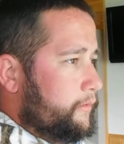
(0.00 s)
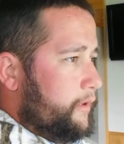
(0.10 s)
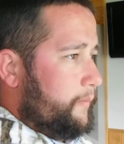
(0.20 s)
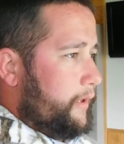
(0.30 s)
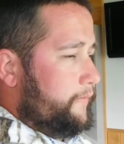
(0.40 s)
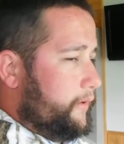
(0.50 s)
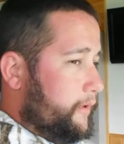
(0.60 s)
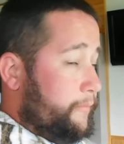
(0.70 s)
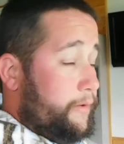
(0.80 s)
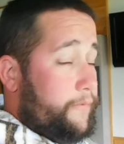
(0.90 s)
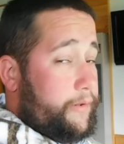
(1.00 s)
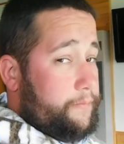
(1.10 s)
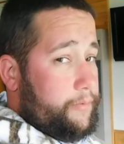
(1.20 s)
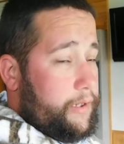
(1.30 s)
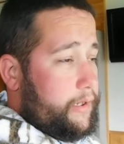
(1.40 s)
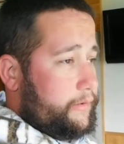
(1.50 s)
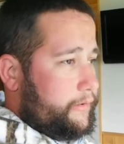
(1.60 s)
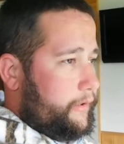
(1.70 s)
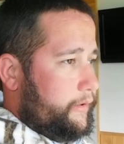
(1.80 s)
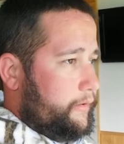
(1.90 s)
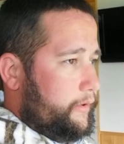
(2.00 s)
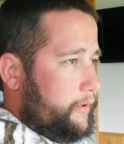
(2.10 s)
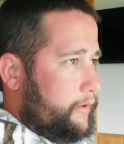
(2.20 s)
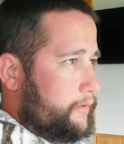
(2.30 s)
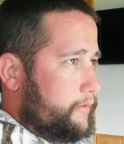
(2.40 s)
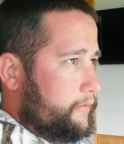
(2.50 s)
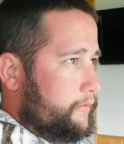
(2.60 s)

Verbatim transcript: I'm having I'm having a blast here, guys.